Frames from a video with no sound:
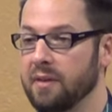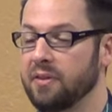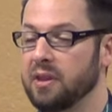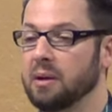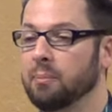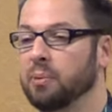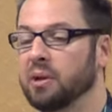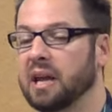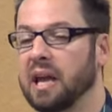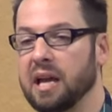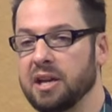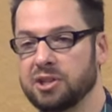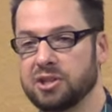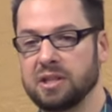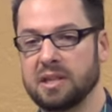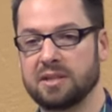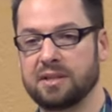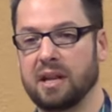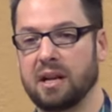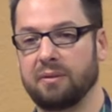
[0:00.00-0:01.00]
The
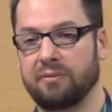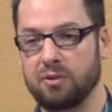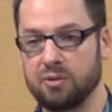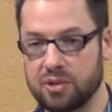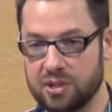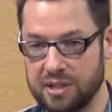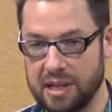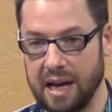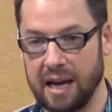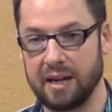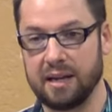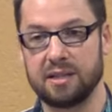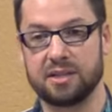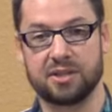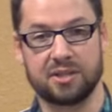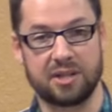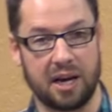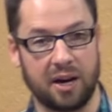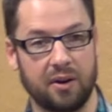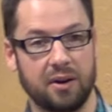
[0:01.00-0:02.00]
implication is that if you stand and
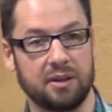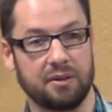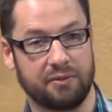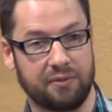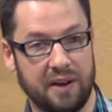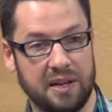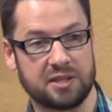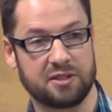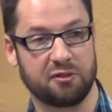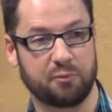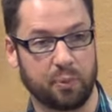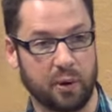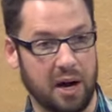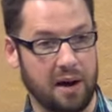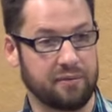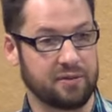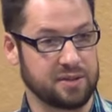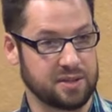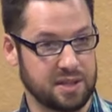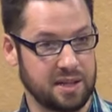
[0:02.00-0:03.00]
stare in the face of
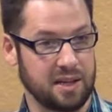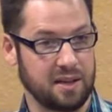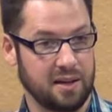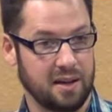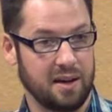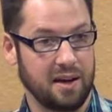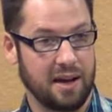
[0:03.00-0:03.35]
prophecy,